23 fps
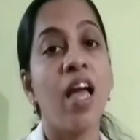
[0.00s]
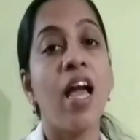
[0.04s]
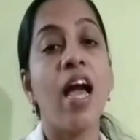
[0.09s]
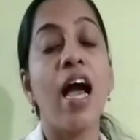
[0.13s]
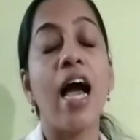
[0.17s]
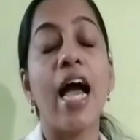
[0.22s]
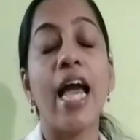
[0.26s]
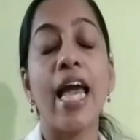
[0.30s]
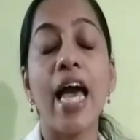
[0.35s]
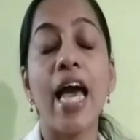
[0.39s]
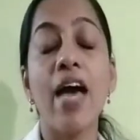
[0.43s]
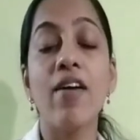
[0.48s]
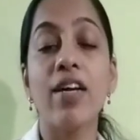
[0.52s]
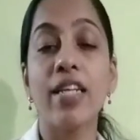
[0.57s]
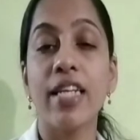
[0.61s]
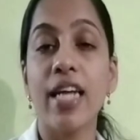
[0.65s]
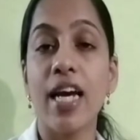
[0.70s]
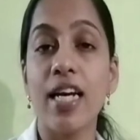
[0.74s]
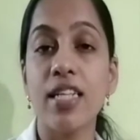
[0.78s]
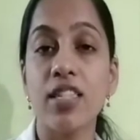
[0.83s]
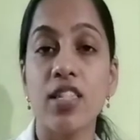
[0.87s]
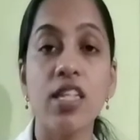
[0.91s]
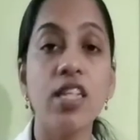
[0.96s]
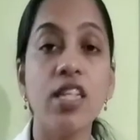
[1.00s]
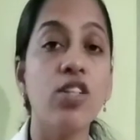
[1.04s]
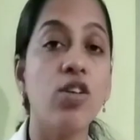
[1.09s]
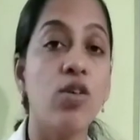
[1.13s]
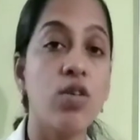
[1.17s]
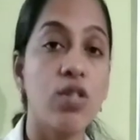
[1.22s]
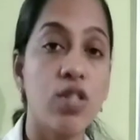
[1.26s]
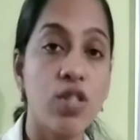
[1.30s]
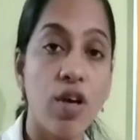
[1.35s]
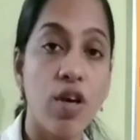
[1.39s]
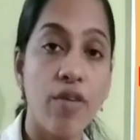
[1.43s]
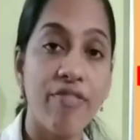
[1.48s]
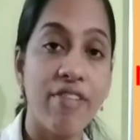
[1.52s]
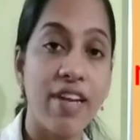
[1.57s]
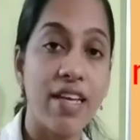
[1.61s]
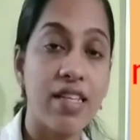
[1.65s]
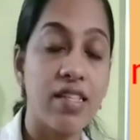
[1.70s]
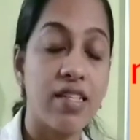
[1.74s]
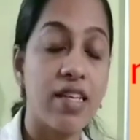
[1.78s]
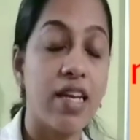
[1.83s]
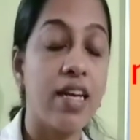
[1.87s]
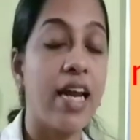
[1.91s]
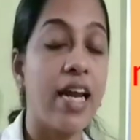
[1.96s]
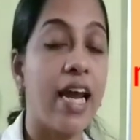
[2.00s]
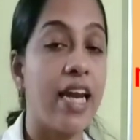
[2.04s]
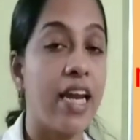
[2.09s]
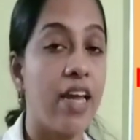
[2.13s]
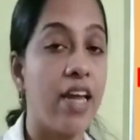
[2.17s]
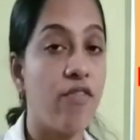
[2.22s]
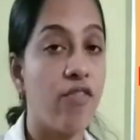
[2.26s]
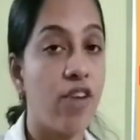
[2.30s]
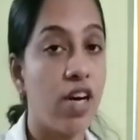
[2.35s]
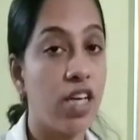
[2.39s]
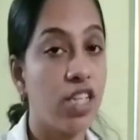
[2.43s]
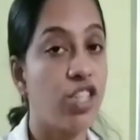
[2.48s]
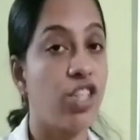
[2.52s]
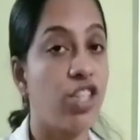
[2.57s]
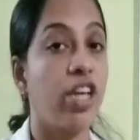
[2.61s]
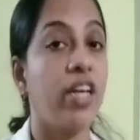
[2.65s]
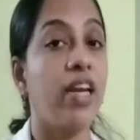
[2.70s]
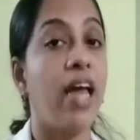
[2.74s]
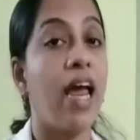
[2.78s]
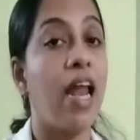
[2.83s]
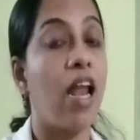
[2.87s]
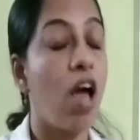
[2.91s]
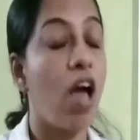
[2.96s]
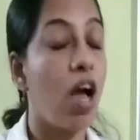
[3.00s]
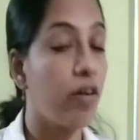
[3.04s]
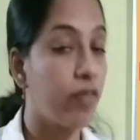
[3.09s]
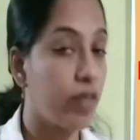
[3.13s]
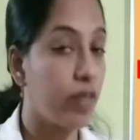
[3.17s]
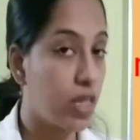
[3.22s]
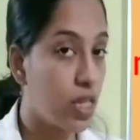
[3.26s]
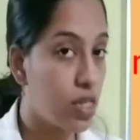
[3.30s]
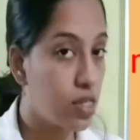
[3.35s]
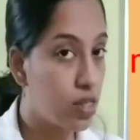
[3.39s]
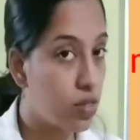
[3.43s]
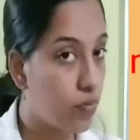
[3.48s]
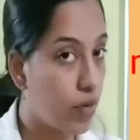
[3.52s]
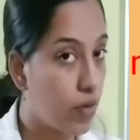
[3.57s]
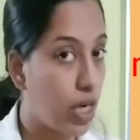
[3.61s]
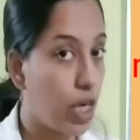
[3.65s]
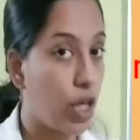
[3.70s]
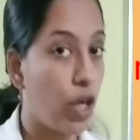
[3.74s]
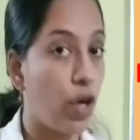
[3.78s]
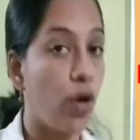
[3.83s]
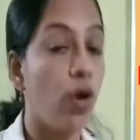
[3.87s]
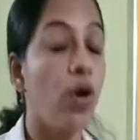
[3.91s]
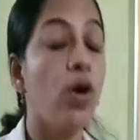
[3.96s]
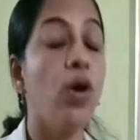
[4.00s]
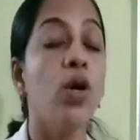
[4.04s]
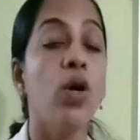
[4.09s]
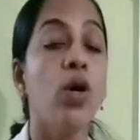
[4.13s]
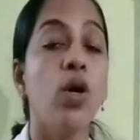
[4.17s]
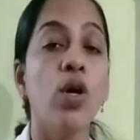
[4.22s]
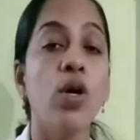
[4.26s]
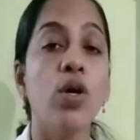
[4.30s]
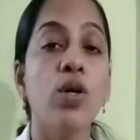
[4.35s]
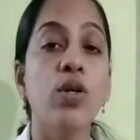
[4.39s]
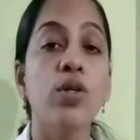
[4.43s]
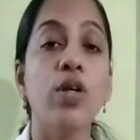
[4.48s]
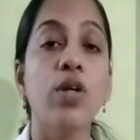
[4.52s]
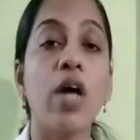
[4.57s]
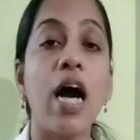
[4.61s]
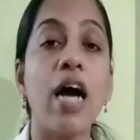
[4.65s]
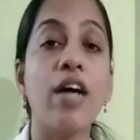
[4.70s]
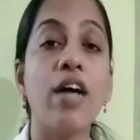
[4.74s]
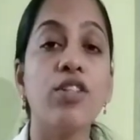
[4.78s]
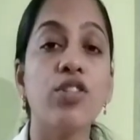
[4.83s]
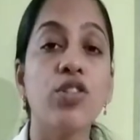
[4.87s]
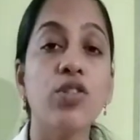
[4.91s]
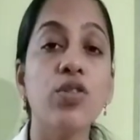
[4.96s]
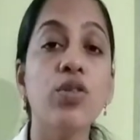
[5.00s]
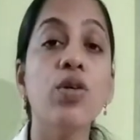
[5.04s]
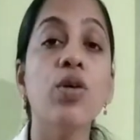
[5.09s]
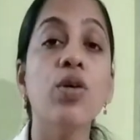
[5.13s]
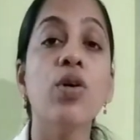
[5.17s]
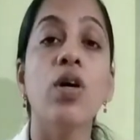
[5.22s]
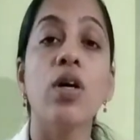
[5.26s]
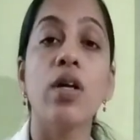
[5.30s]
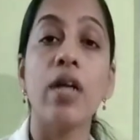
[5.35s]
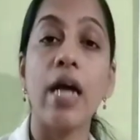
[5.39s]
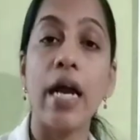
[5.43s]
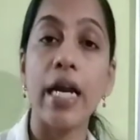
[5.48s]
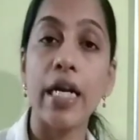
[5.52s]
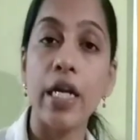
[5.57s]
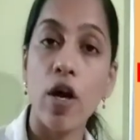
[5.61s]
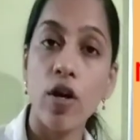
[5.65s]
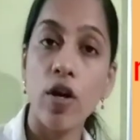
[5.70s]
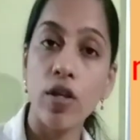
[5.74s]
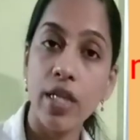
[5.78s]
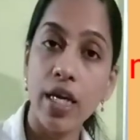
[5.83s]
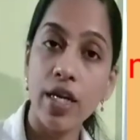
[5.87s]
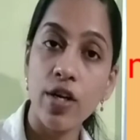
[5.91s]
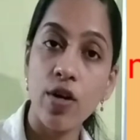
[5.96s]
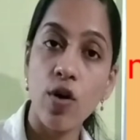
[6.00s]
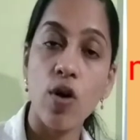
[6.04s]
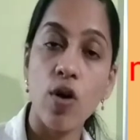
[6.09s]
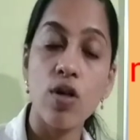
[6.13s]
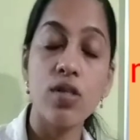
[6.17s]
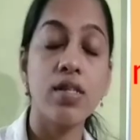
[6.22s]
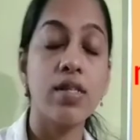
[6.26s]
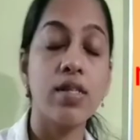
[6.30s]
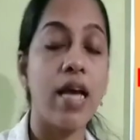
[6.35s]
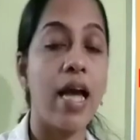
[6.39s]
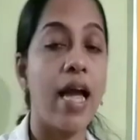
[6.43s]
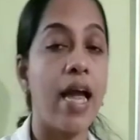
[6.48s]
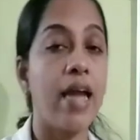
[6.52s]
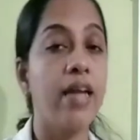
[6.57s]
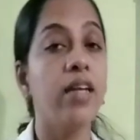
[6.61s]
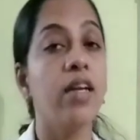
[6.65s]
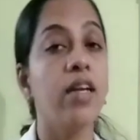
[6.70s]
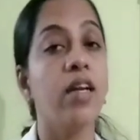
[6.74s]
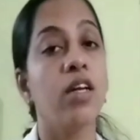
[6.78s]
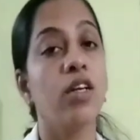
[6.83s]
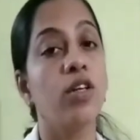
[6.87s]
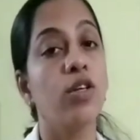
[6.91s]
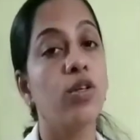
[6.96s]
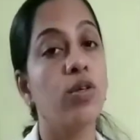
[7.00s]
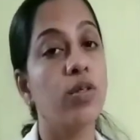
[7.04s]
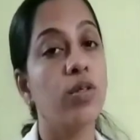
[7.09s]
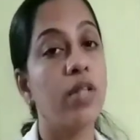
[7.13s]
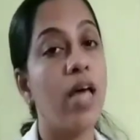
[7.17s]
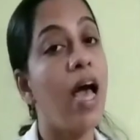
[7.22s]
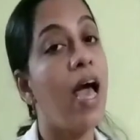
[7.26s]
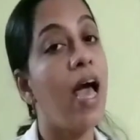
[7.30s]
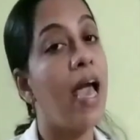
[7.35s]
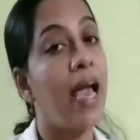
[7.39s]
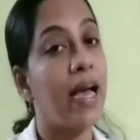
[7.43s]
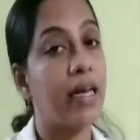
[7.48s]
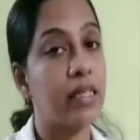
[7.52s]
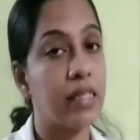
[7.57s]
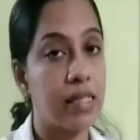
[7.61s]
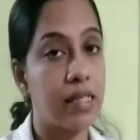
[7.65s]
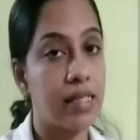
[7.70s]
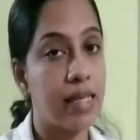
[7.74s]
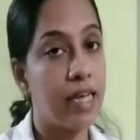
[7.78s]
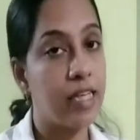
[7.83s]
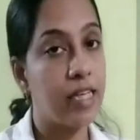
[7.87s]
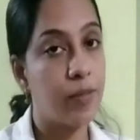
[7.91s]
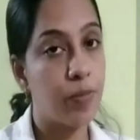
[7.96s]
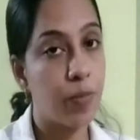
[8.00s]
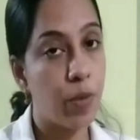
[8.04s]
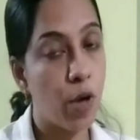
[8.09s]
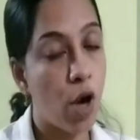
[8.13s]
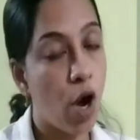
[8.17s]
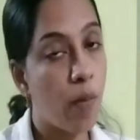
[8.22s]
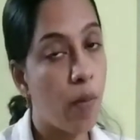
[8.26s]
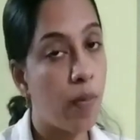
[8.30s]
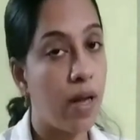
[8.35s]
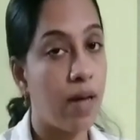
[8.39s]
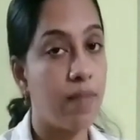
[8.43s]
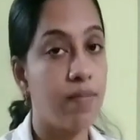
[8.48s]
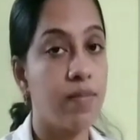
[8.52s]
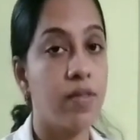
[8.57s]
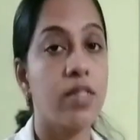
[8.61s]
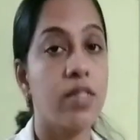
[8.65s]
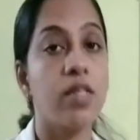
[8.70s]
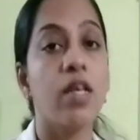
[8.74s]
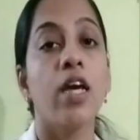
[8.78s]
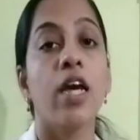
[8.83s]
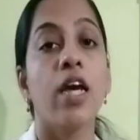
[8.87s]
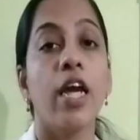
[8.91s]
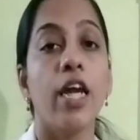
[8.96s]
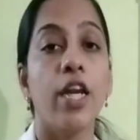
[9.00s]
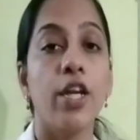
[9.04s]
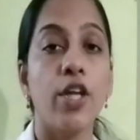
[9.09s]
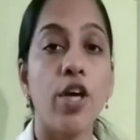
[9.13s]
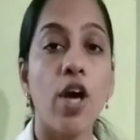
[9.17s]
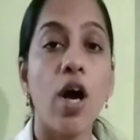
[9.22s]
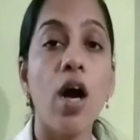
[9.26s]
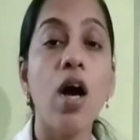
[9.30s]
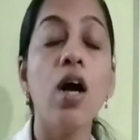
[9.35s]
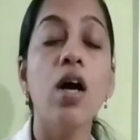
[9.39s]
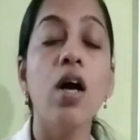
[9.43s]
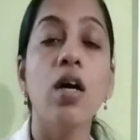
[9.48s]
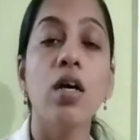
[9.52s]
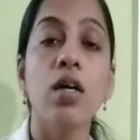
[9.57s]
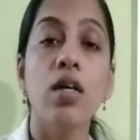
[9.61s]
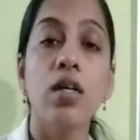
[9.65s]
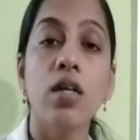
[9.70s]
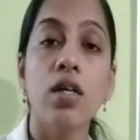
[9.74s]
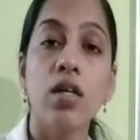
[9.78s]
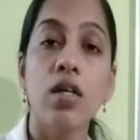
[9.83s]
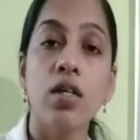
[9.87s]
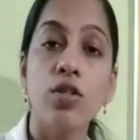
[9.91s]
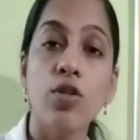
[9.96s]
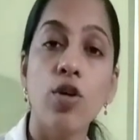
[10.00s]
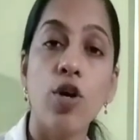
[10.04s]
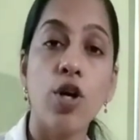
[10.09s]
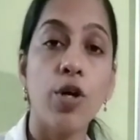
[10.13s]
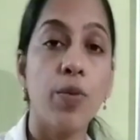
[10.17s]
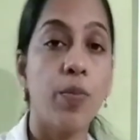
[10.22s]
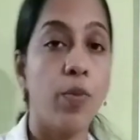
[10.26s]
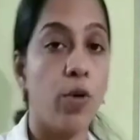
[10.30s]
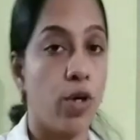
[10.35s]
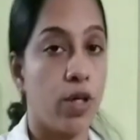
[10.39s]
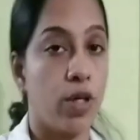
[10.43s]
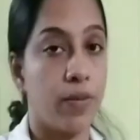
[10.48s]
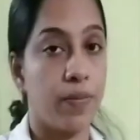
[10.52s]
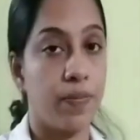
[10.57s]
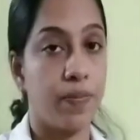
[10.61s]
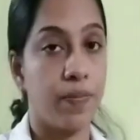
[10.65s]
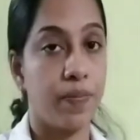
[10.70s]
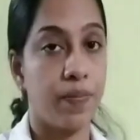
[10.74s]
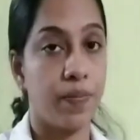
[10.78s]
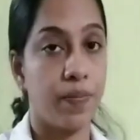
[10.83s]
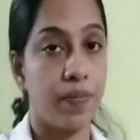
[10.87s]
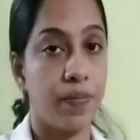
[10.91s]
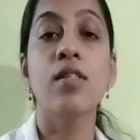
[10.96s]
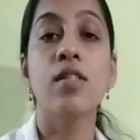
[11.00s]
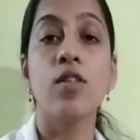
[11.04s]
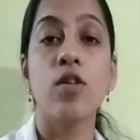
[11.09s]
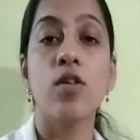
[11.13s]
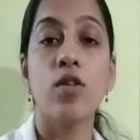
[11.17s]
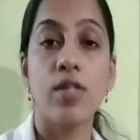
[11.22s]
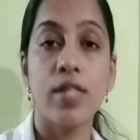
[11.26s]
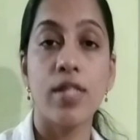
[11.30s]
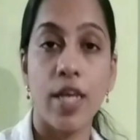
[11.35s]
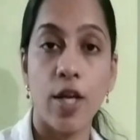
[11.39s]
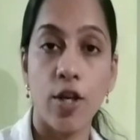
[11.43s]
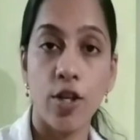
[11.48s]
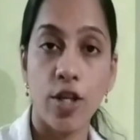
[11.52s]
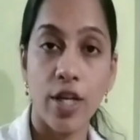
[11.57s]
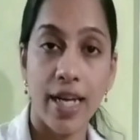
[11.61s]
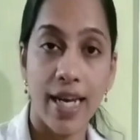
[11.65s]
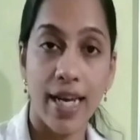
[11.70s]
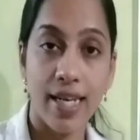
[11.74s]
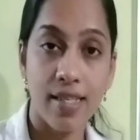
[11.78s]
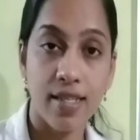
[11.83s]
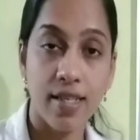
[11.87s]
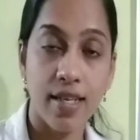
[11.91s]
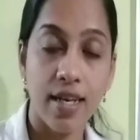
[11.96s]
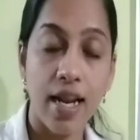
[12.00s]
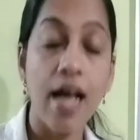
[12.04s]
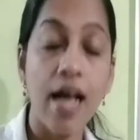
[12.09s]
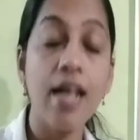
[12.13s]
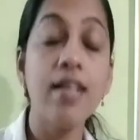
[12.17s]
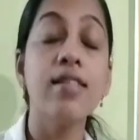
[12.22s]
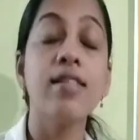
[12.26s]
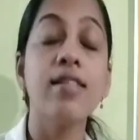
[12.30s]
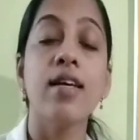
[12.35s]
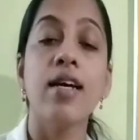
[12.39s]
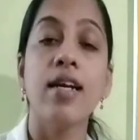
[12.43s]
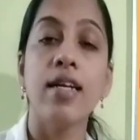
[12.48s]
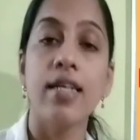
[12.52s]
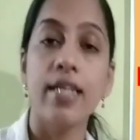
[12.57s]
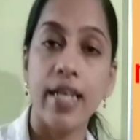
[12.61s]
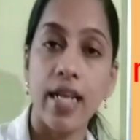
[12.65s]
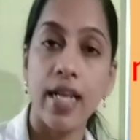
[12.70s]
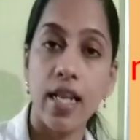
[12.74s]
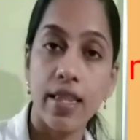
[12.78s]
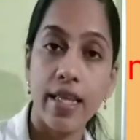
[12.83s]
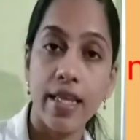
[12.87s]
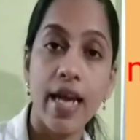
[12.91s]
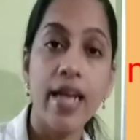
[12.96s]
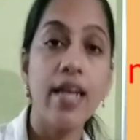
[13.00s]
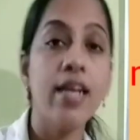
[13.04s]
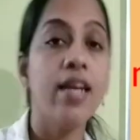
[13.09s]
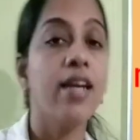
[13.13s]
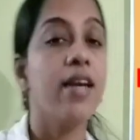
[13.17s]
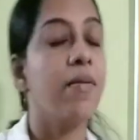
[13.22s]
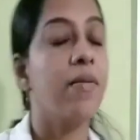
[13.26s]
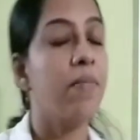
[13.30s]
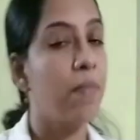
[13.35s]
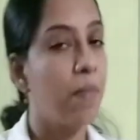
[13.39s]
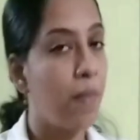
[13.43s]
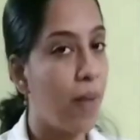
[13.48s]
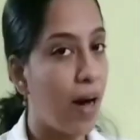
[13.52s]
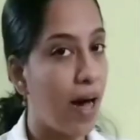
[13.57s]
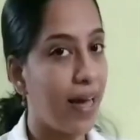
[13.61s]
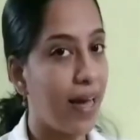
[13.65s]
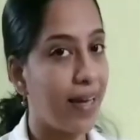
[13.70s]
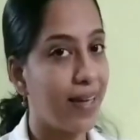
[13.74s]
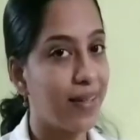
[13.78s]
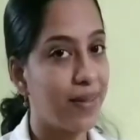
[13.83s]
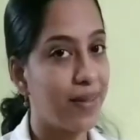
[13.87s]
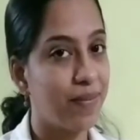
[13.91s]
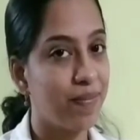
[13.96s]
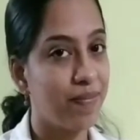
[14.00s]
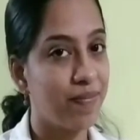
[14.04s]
I have attached notes of lesson and a worksheet along with this video. You have to write down the notes and do the exercise problems in your notebook. So see you in the next class. Till then, bye.